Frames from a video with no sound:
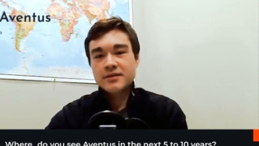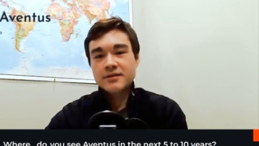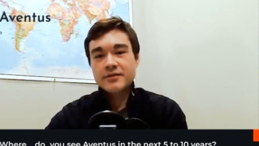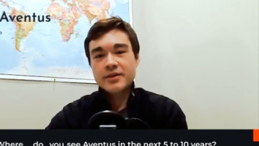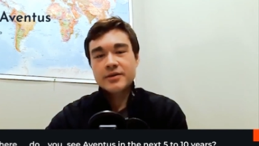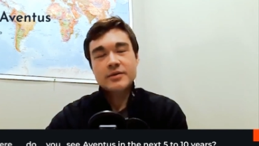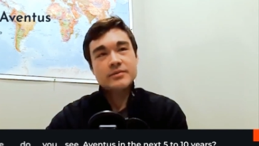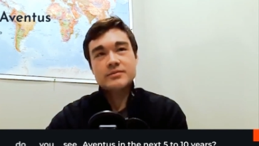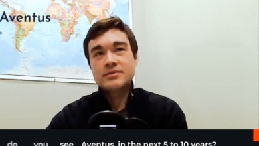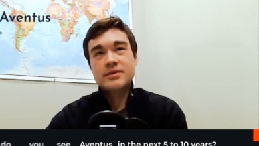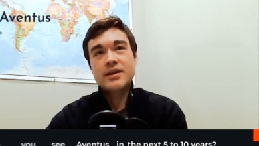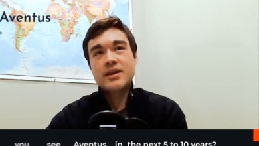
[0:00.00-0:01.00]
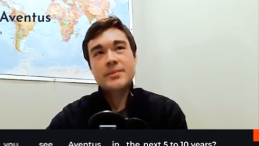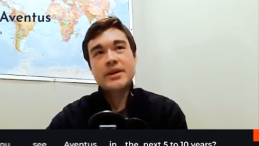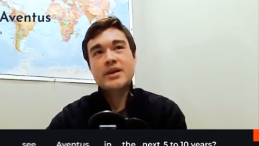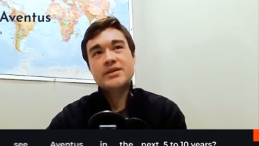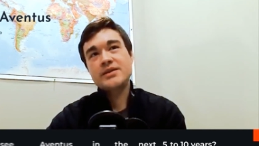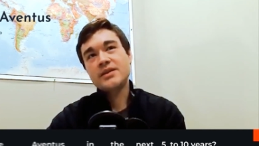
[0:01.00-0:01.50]
Well, yeah, I mean,
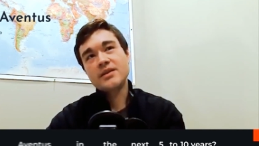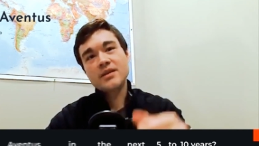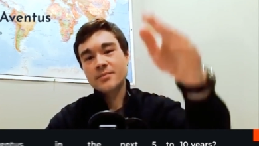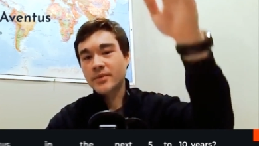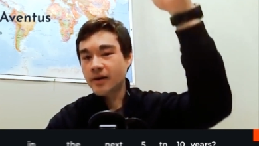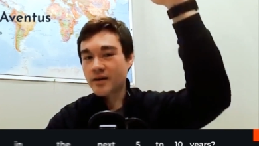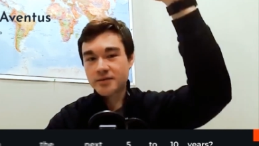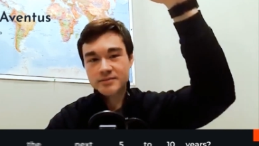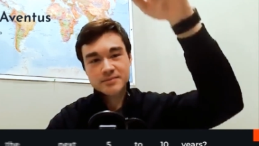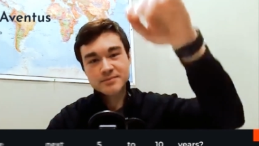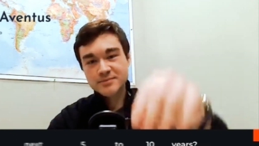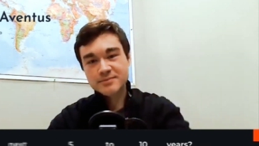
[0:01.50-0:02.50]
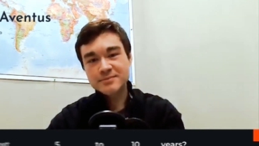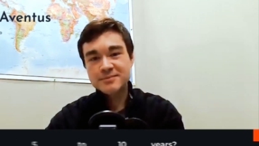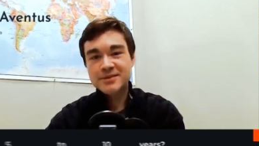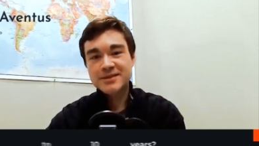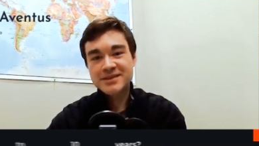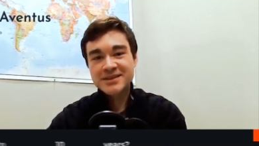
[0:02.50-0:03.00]
I see it up there.
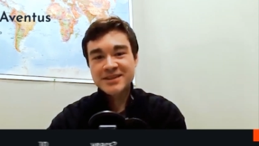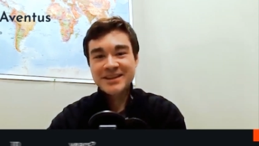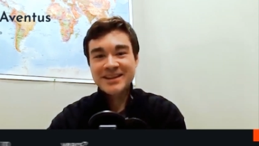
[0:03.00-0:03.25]
I see it.